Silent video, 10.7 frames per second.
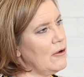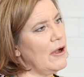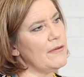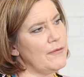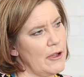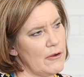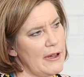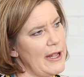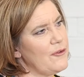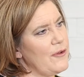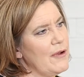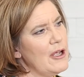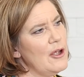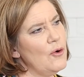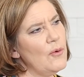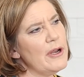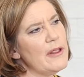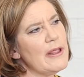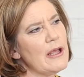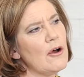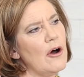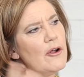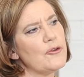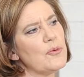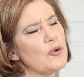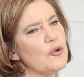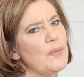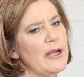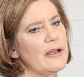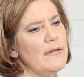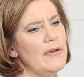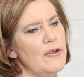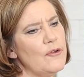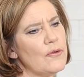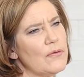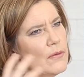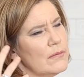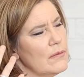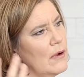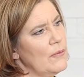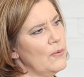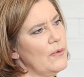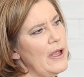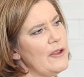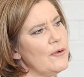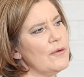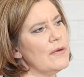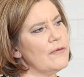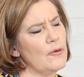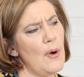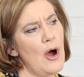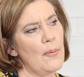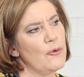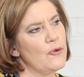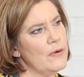God the Father, all that stuff. What do you think God's perspective is as it for moms?